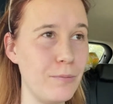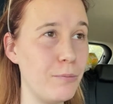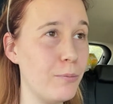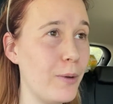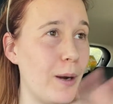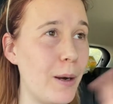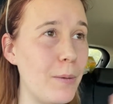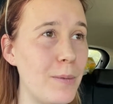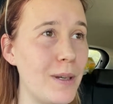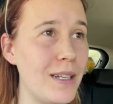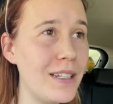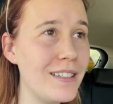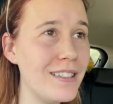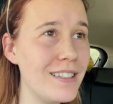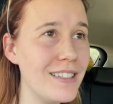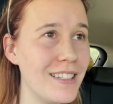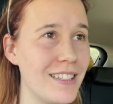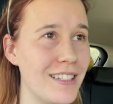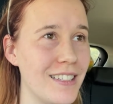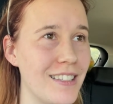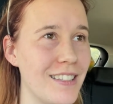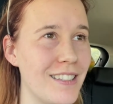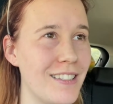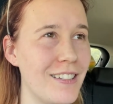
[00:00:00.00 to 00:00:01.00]
remnants
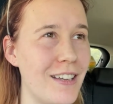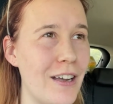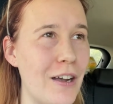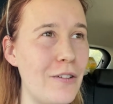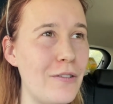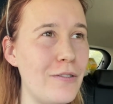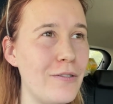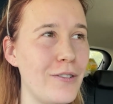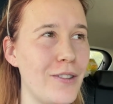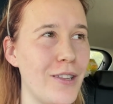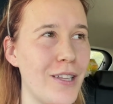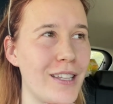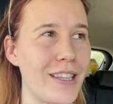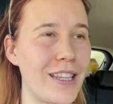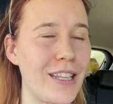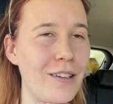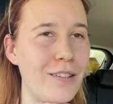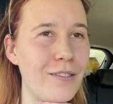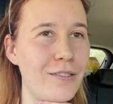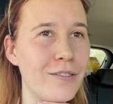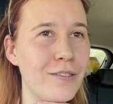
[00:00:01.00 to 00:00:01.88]
and stuff that they've